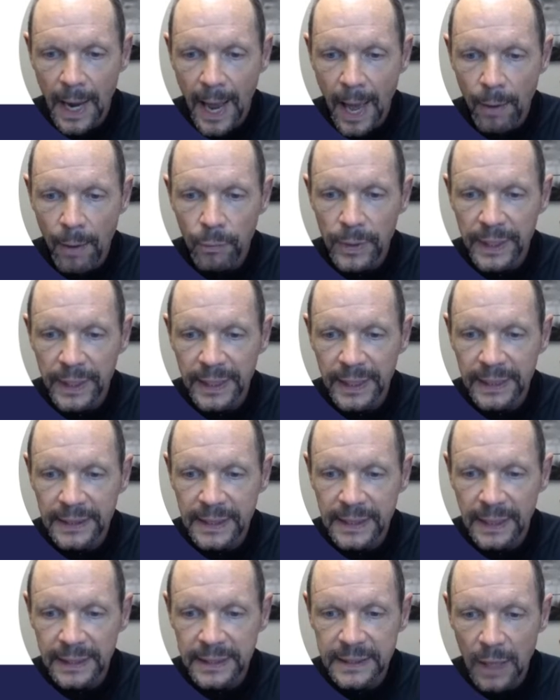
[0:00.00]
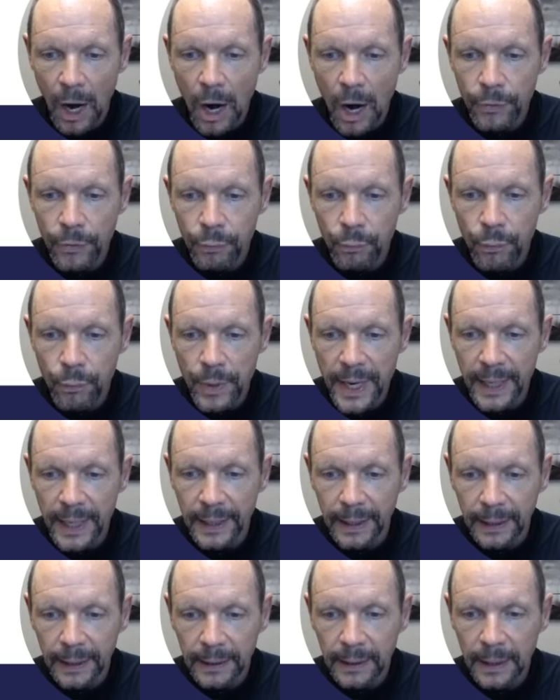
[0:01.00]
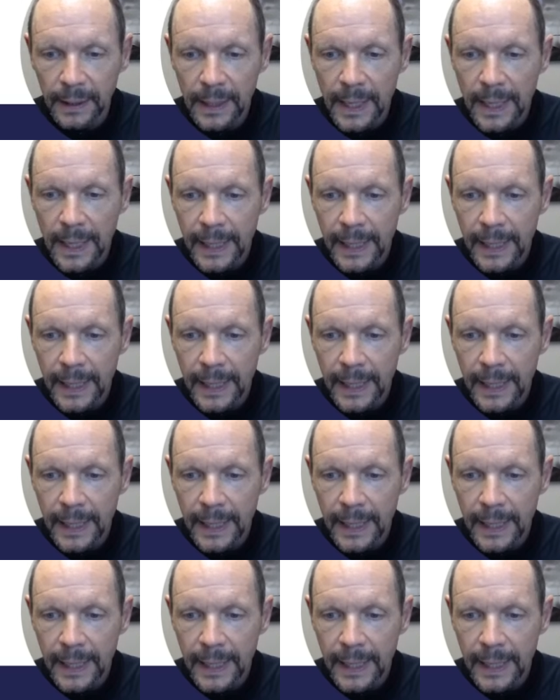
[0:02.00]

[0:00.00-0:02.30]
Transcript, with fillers: And when it gets arthritic,